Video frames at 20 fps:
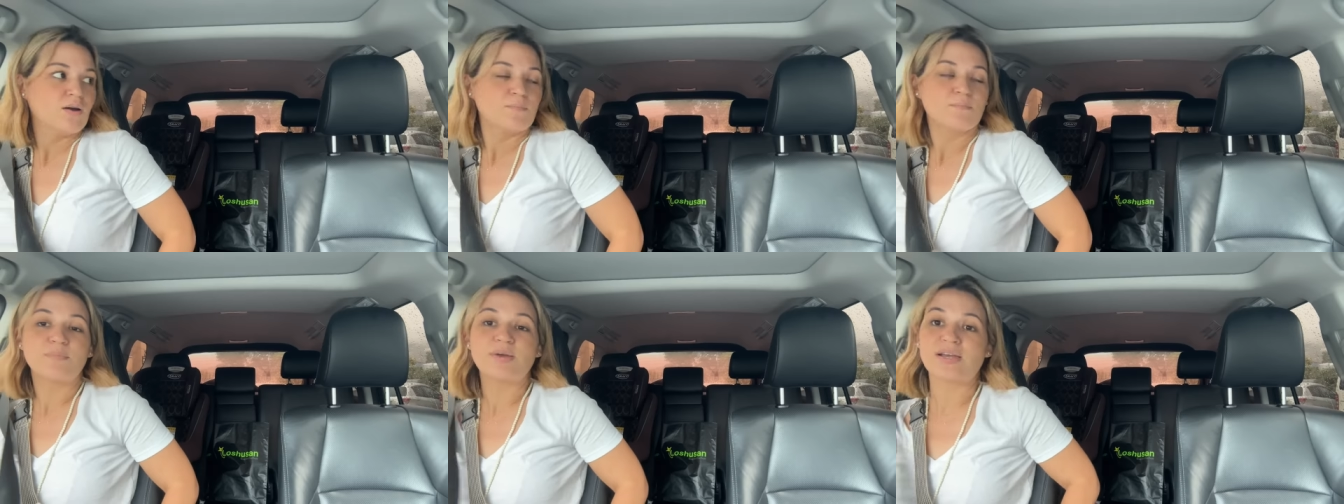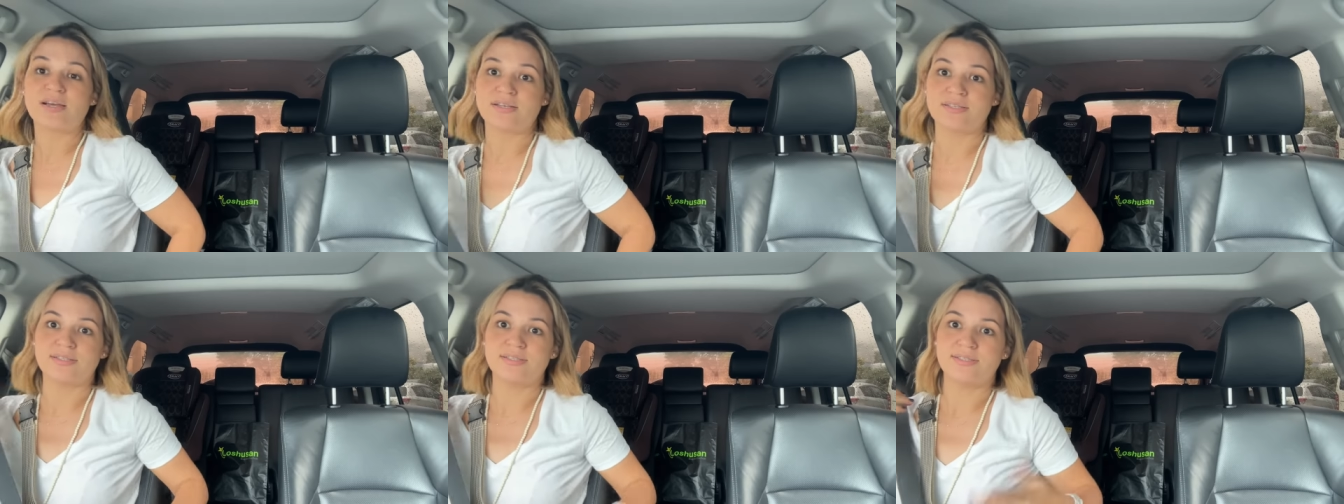
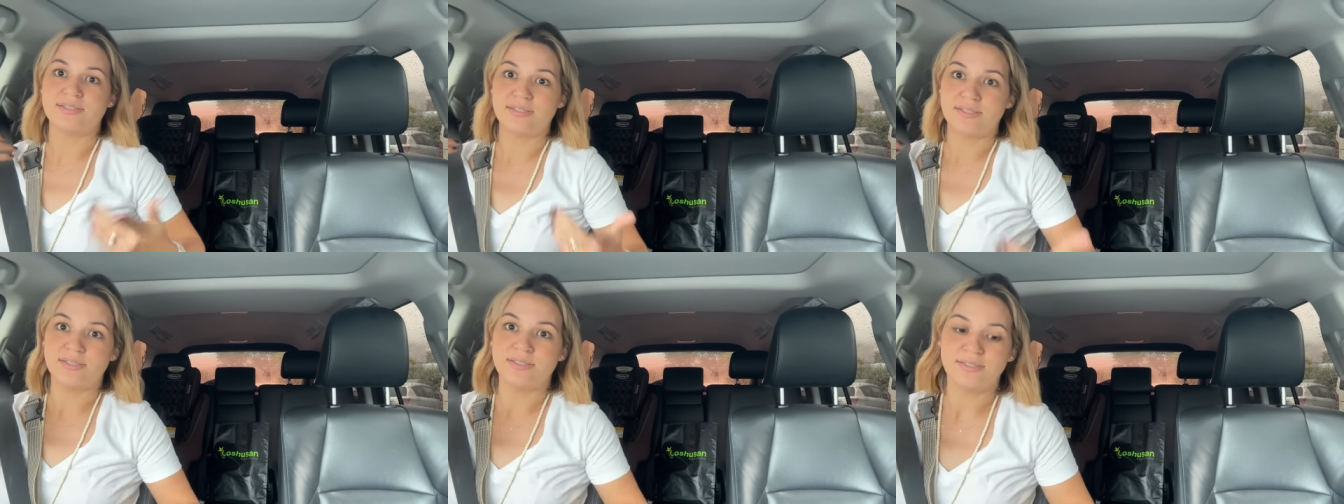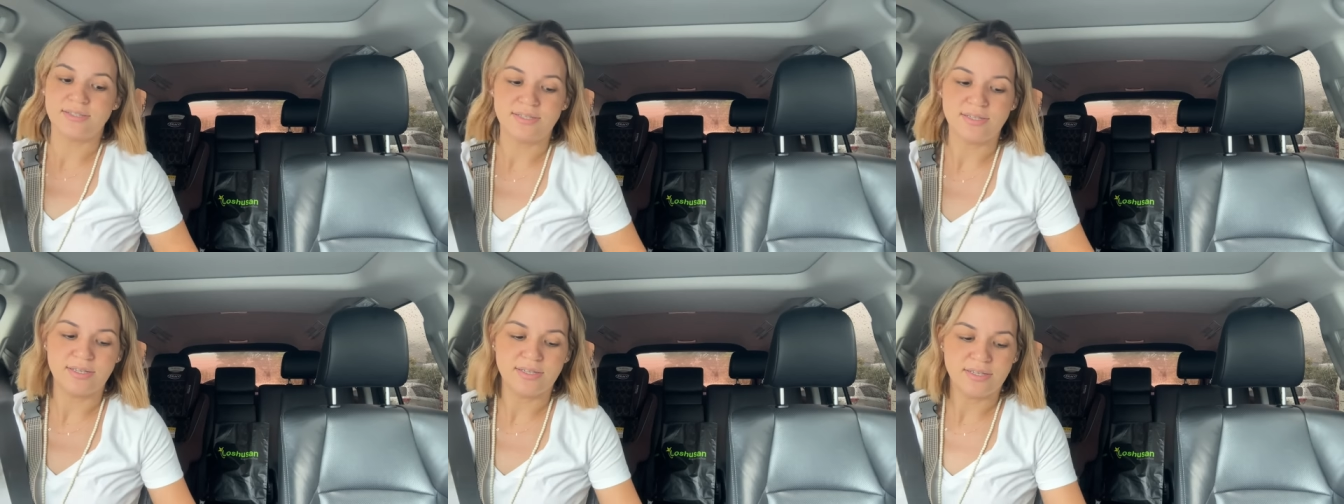because
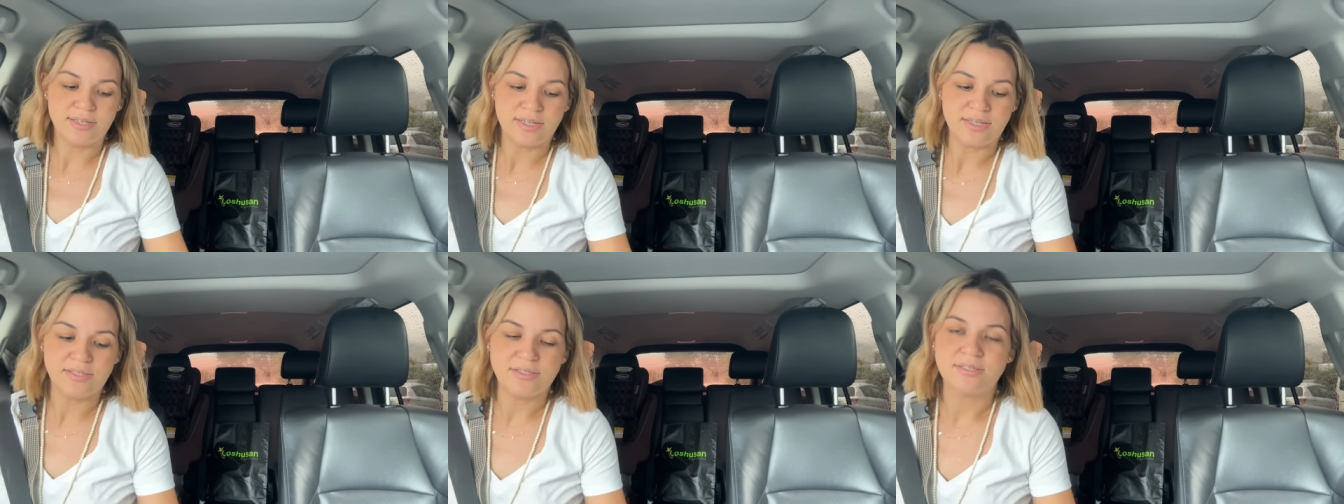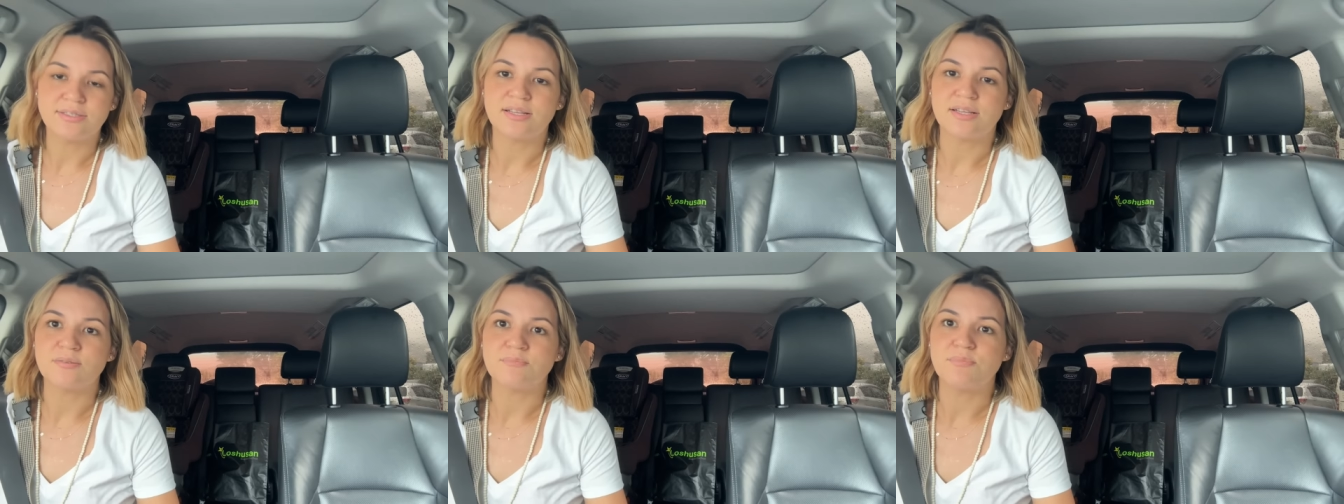the
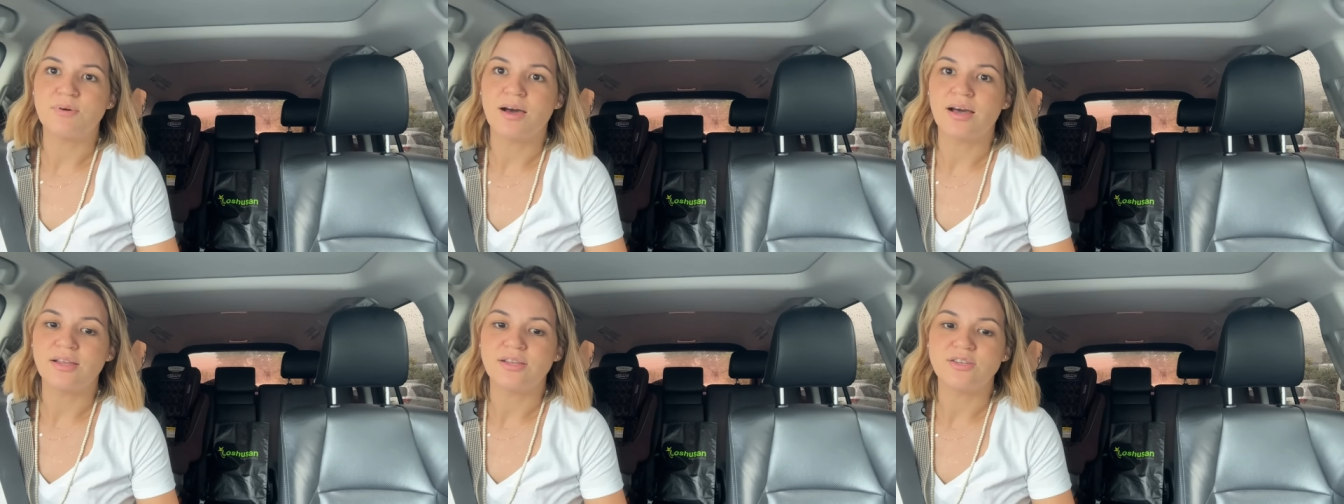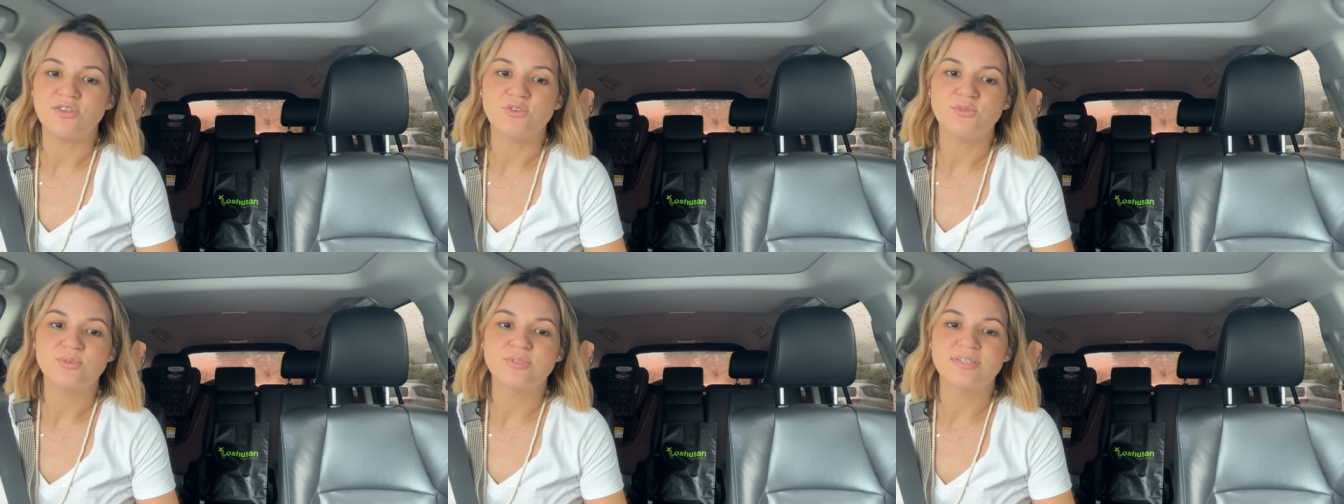instant pot
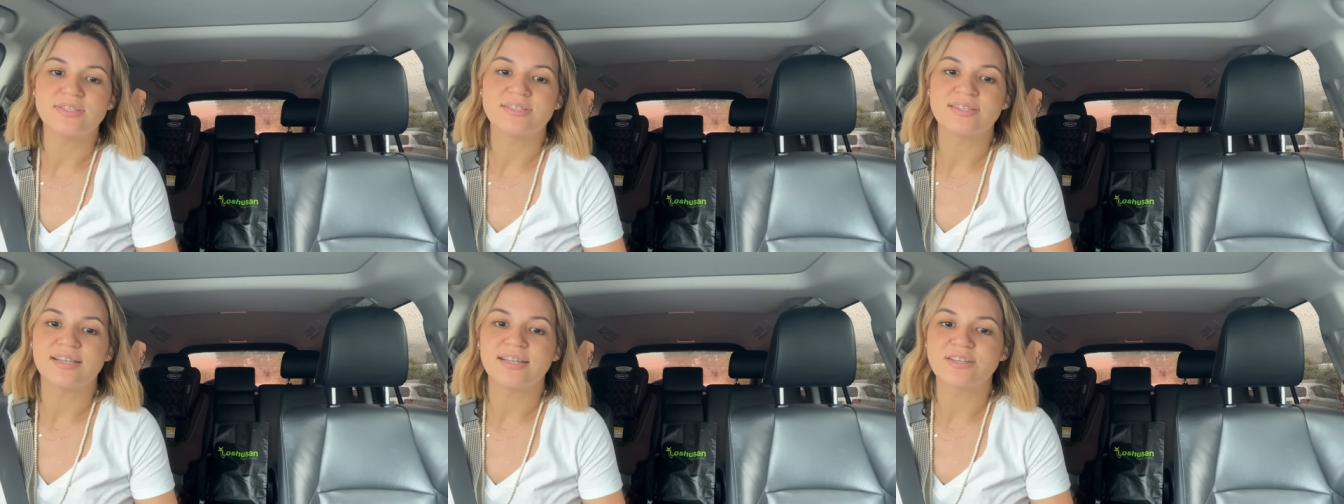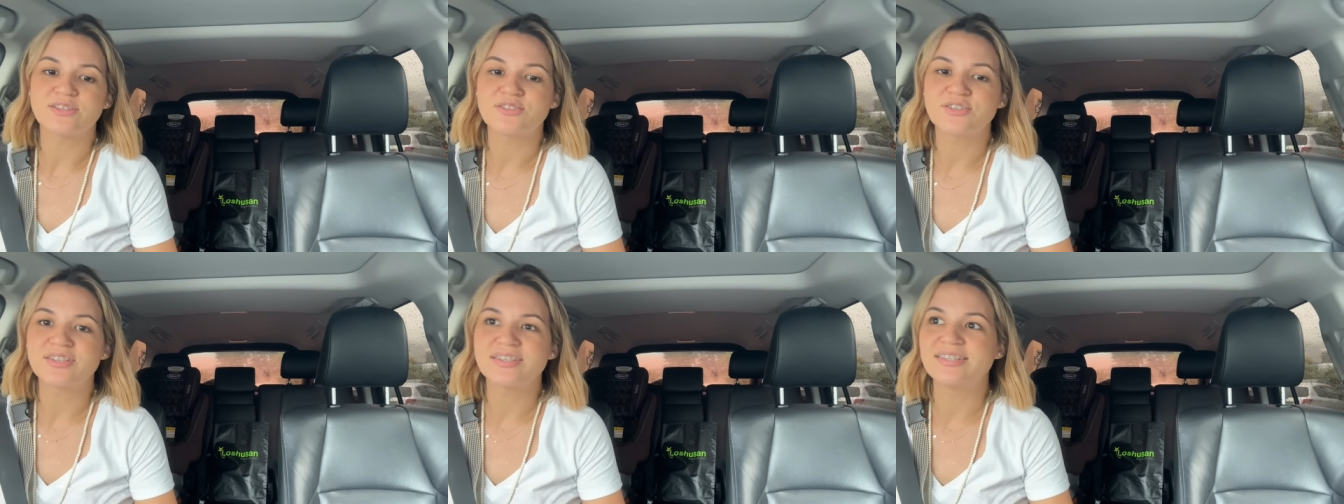uses
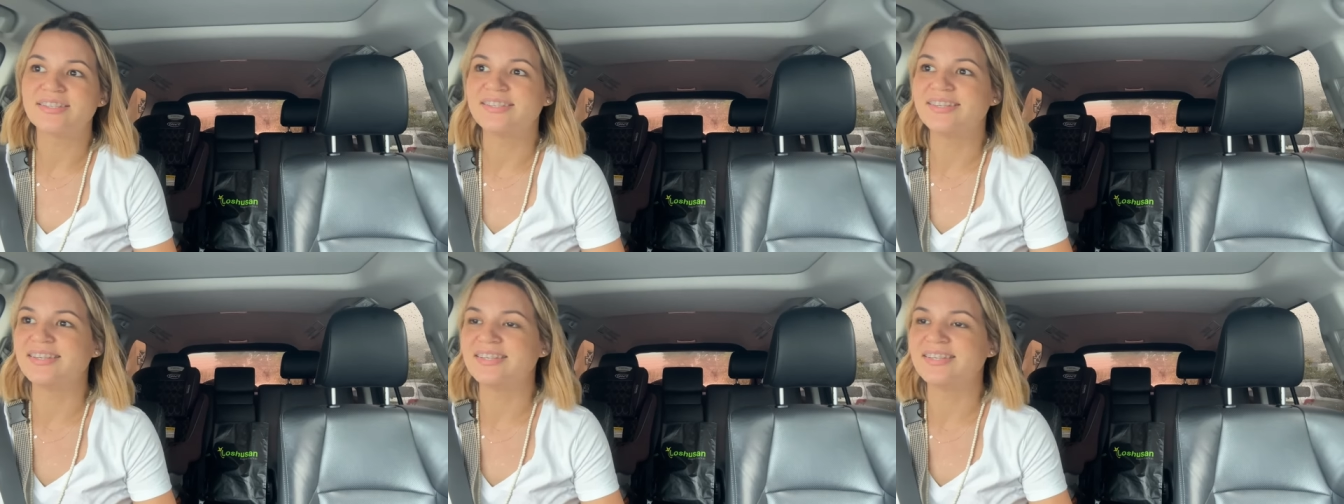electricity